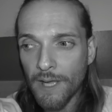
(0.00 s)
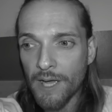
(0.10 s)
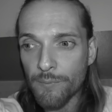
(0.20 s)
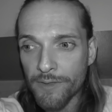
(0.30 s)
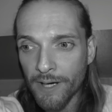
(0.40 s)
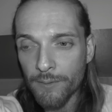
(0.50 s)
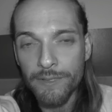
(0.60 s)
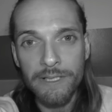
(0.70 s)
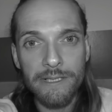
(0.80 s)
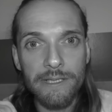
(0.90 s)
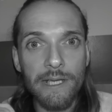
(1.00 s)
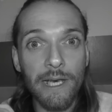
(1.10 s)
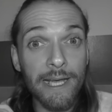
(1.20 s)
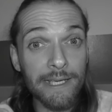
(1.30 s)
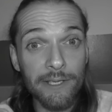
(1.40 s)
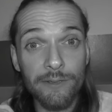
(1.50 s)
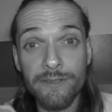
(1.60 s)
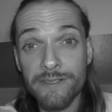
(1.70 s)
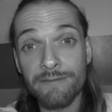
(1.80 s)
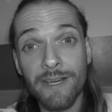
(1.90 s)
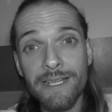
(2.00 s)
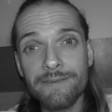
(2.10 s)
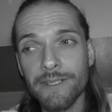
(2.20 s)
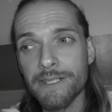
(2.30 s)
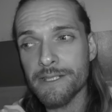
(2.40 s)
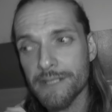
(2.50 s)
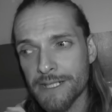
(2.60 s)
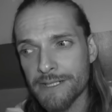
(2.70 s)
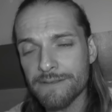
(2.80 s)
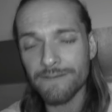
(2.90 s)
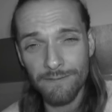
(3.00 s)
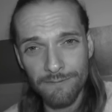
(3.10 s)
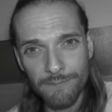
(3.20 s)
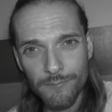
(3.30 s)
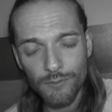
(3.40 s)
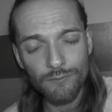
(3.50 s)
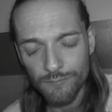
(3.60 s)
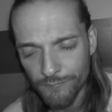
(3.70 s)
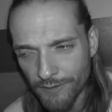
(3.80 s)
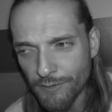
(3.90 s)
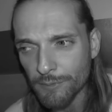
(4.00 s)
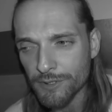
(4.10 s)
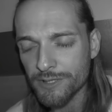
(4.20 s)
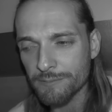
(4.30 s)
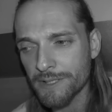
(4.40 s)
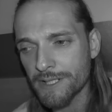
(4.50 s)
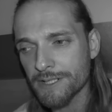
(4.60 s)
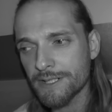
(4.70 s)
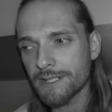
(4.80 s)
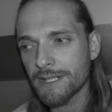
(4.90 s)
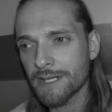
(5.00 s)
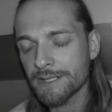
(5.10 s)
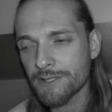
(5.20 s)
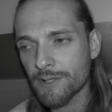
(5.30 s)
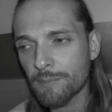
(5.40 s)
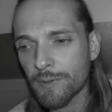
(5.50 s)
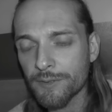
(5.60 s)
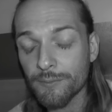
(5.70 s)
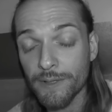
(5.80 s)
And without it, the likelihood of survival is very much diminished to the point